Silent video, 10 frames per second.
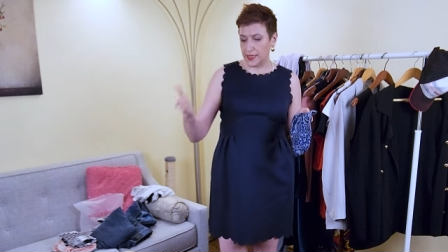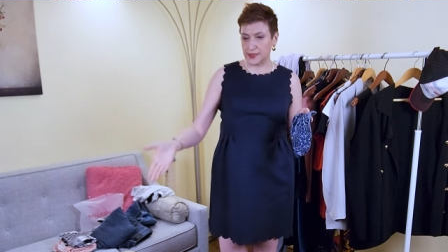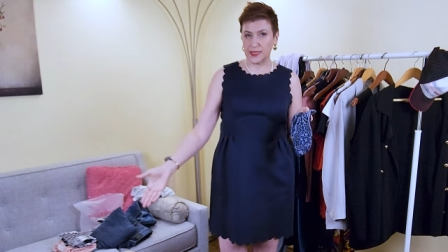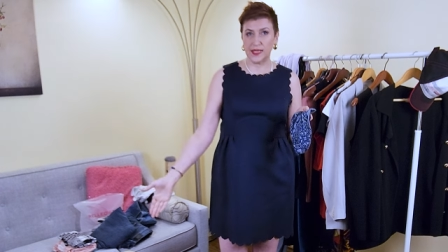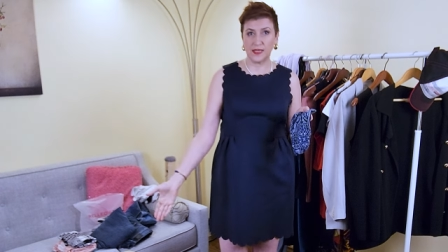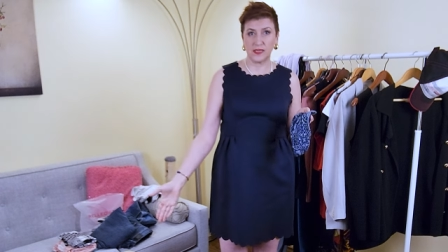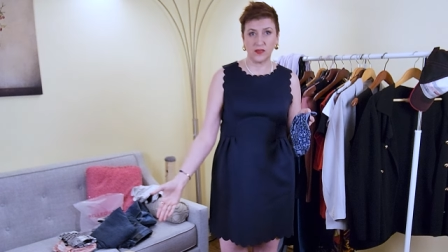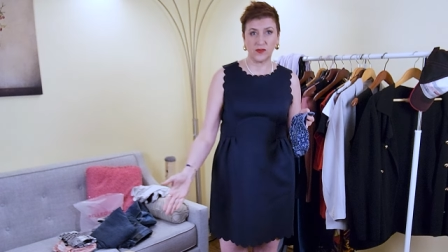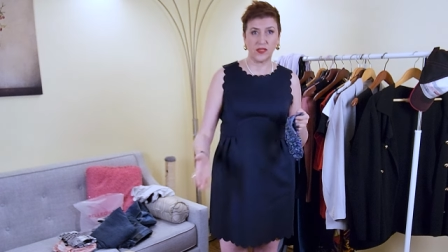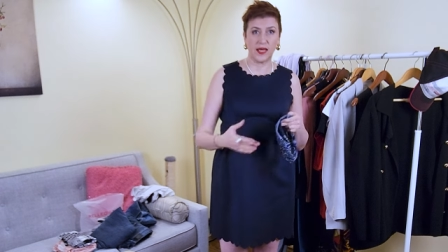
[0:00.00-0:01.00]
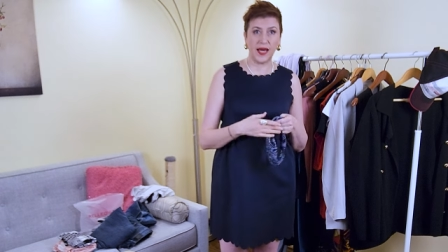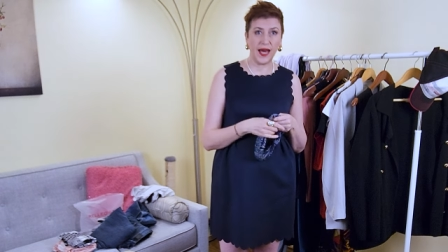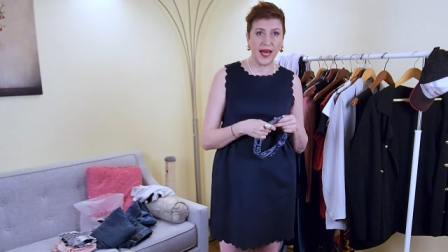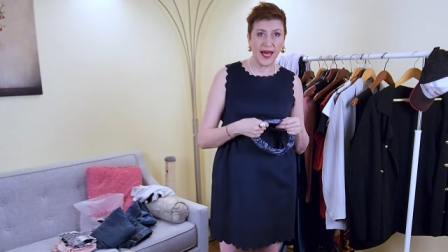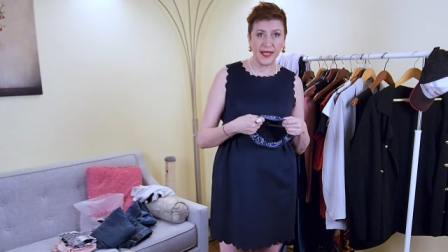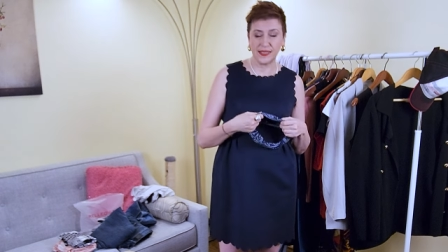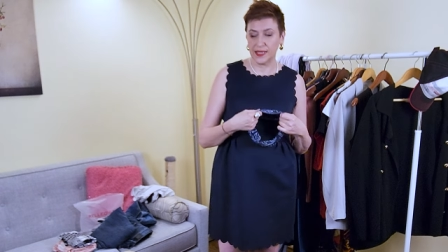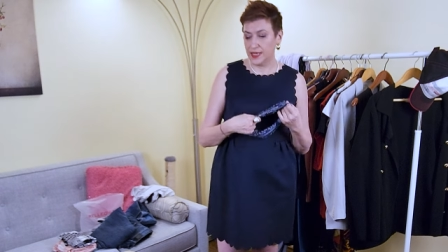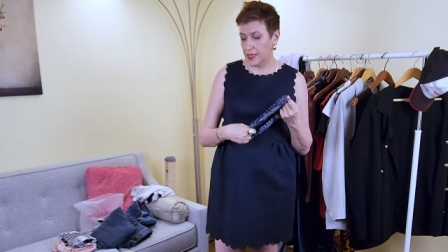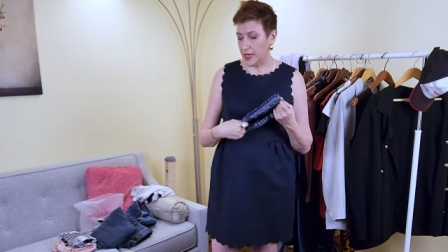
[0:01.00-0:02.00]
and it gets into the head
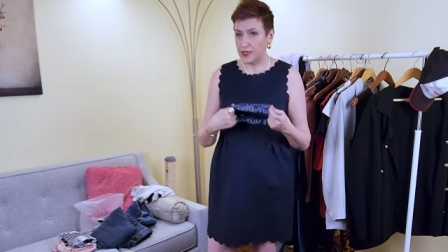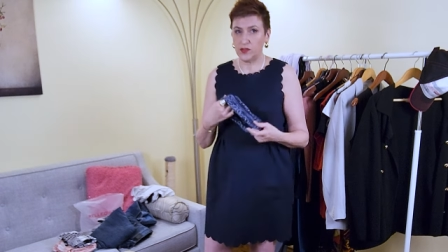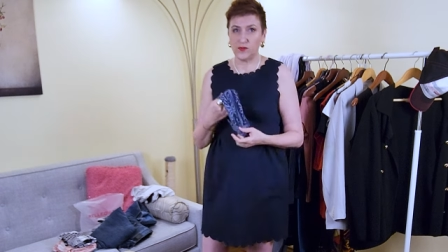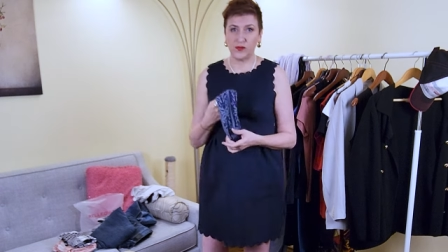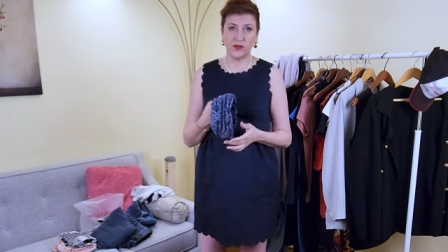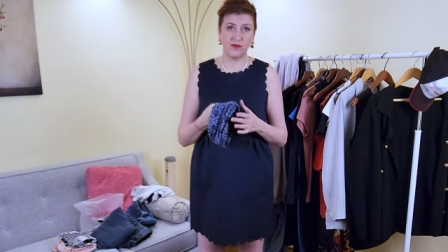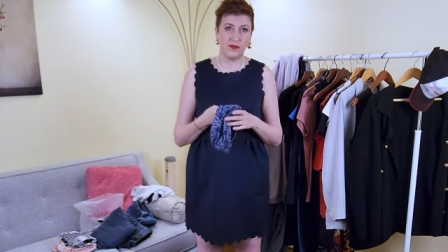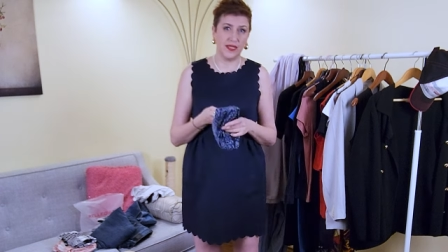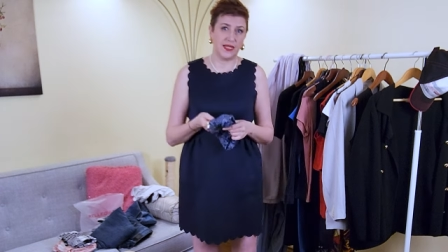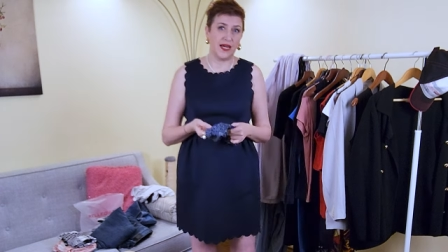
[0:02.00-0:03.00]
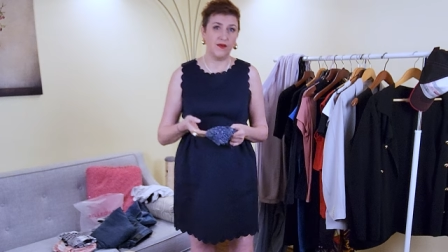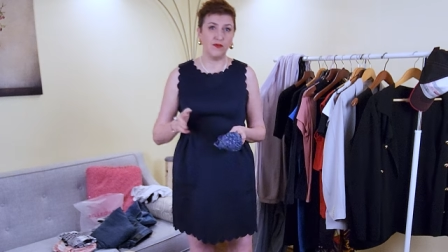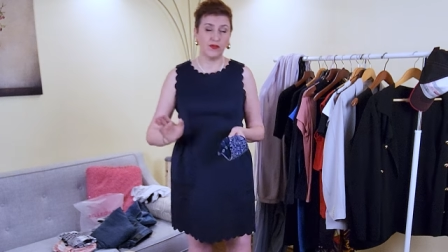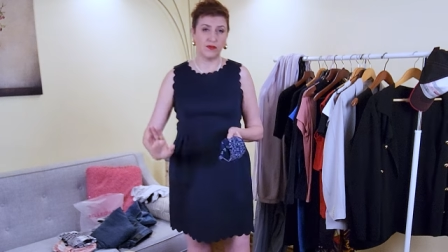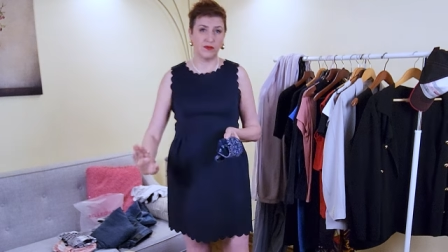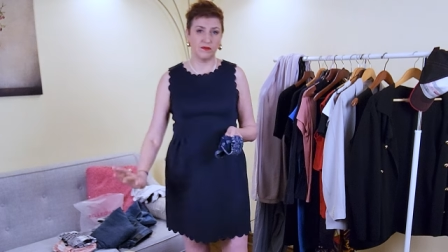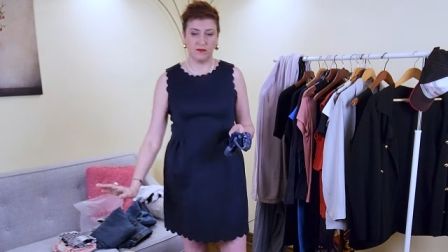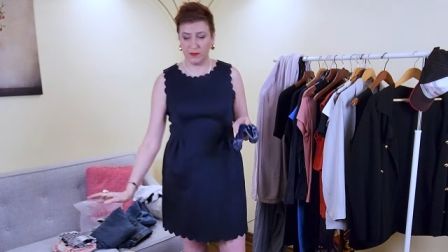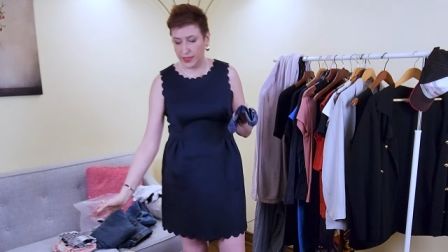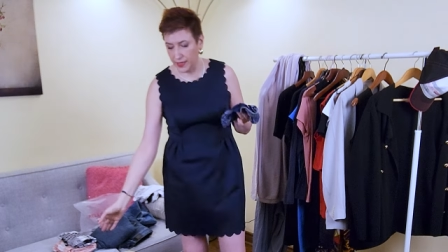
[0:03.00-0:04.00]
i don't want like i want
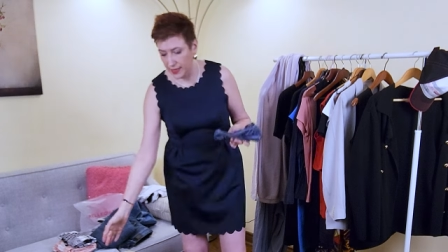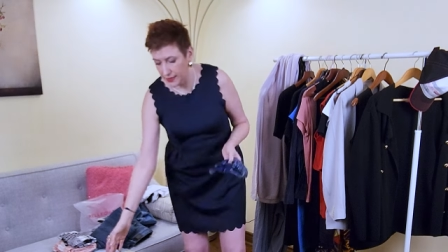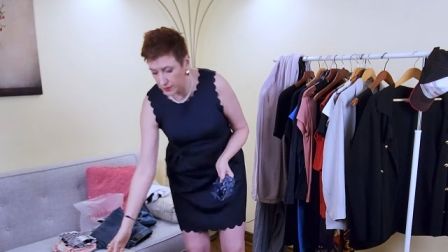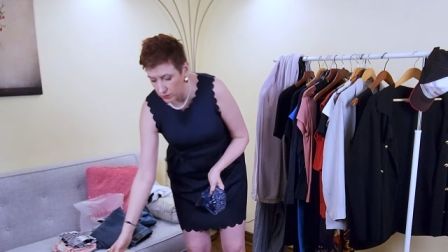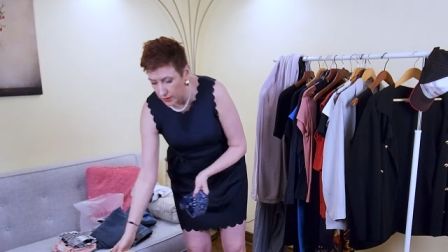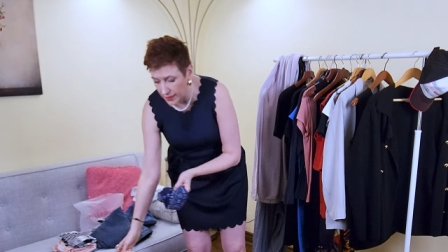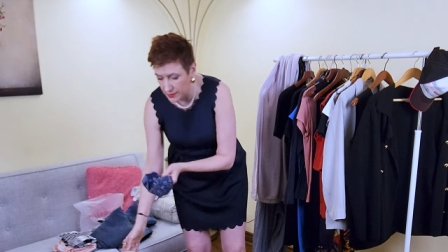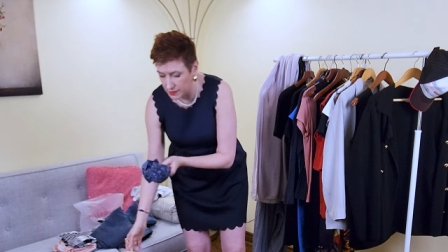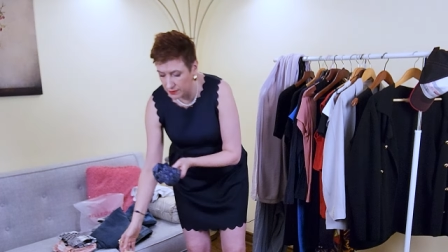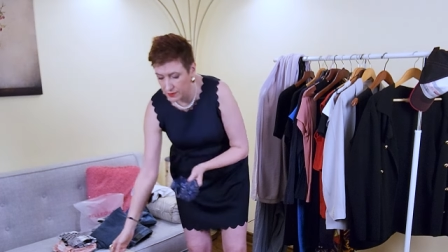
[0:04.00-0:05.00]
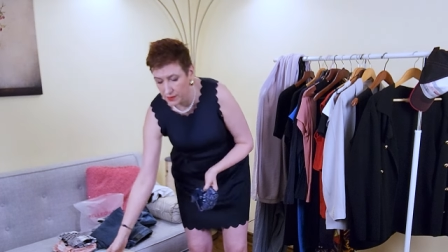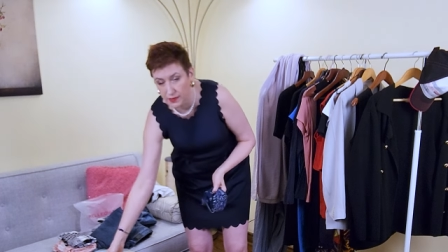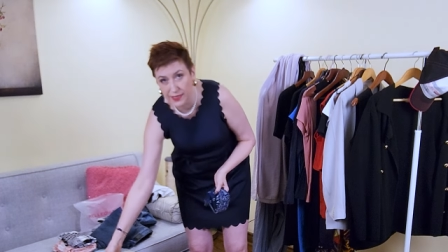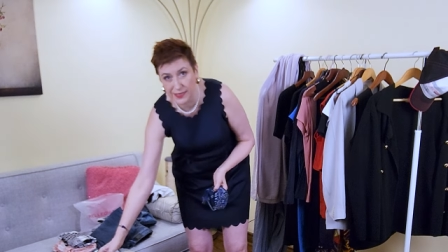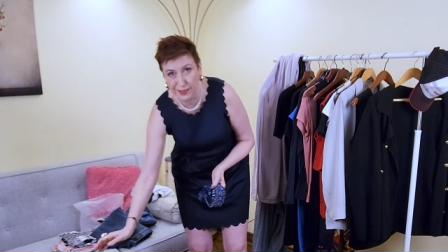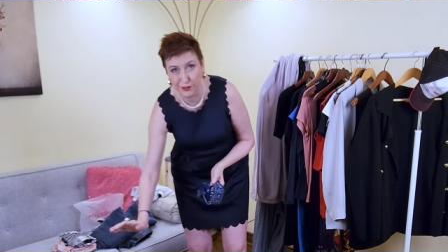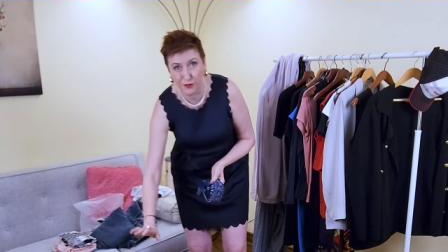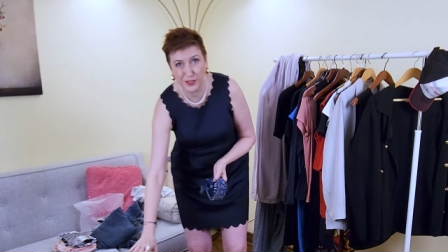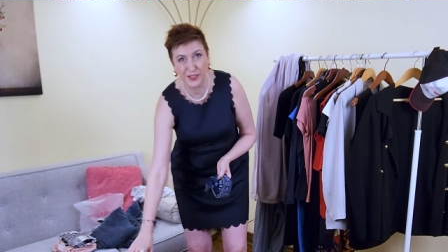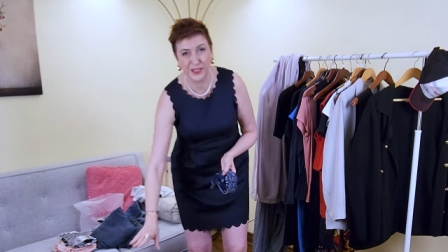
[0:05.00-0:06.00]
my head to last a little
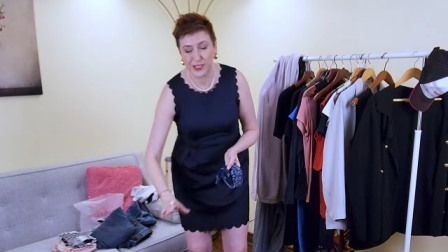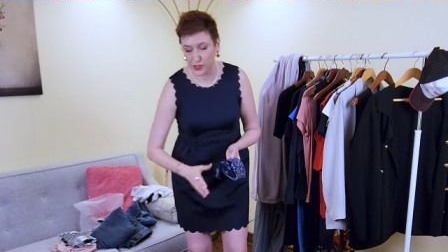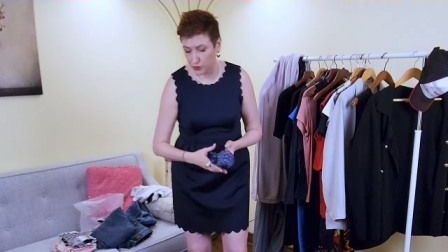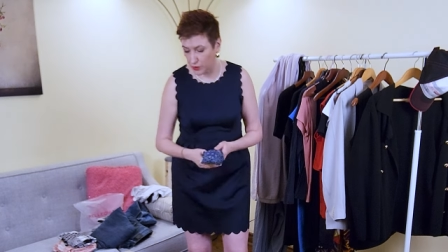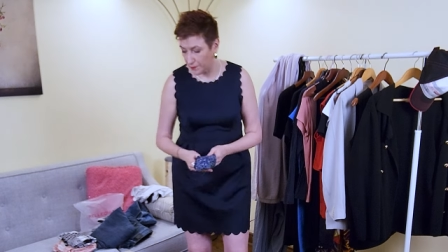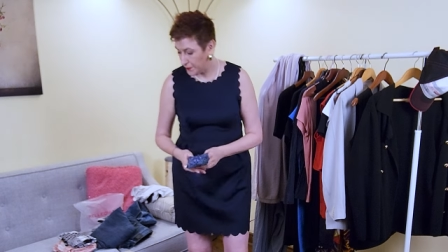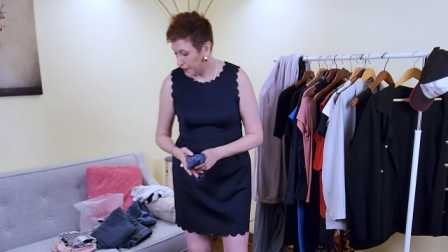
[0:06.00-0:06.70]
longer so